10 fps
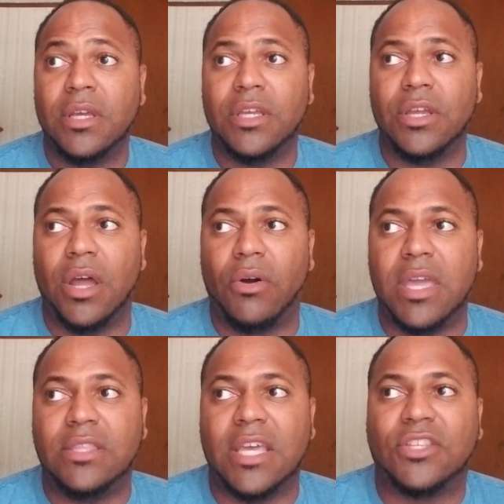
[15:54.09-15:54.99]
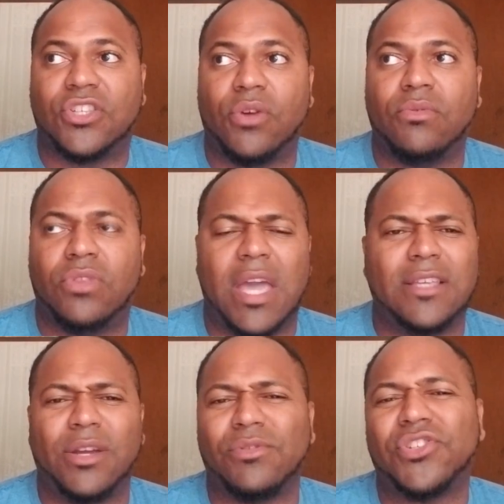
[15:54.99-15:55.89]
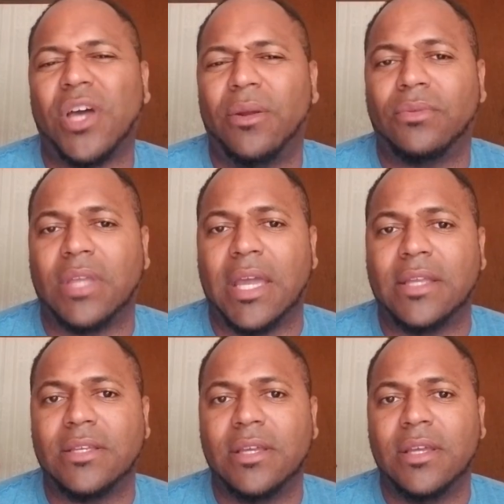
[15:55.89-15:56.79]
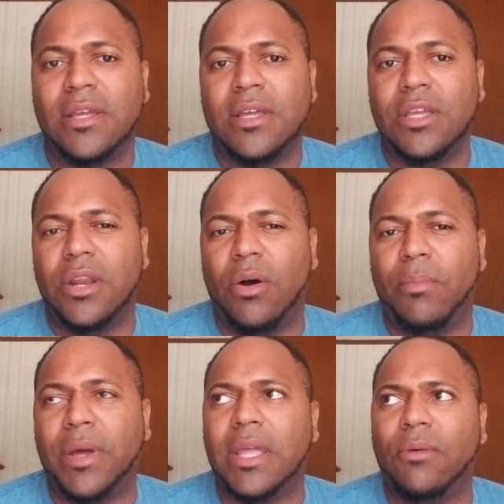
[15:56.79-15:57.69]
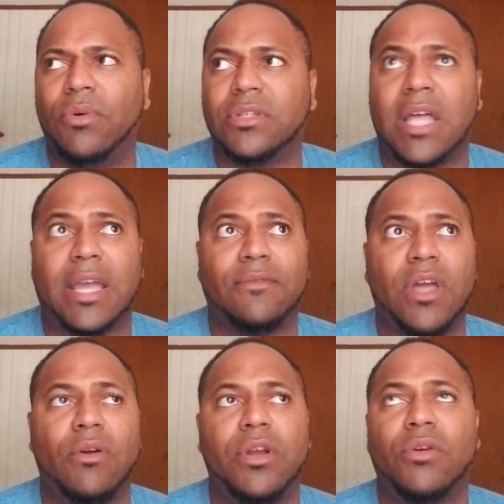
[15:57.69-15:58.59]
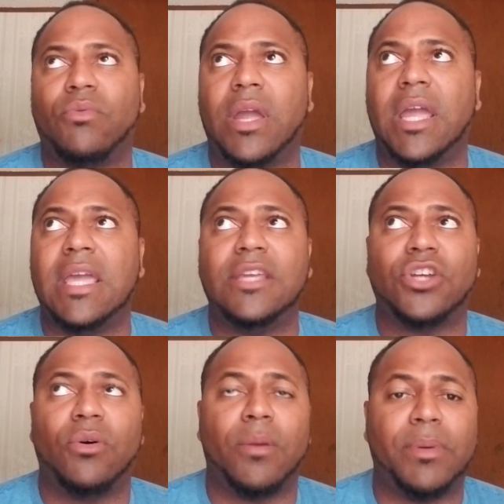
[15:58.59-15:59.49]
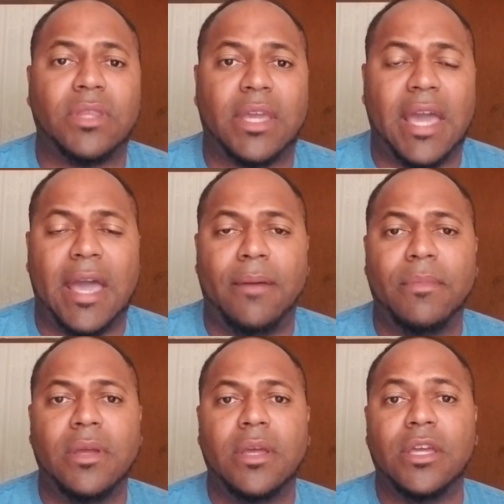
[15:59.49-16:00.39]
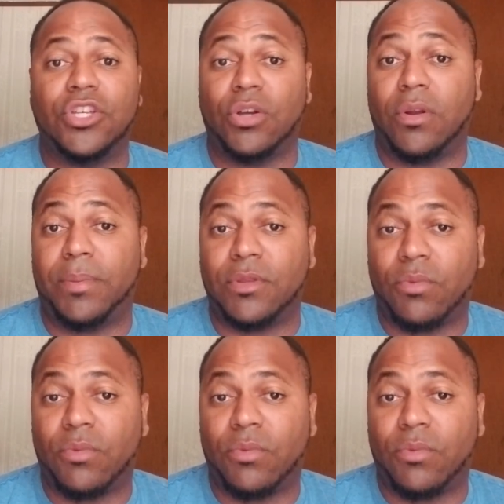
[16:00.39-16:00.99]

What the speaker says: He did certain things. There were subtle things, but it was like if they were in the ring, he showed up at the camp. He showed up at the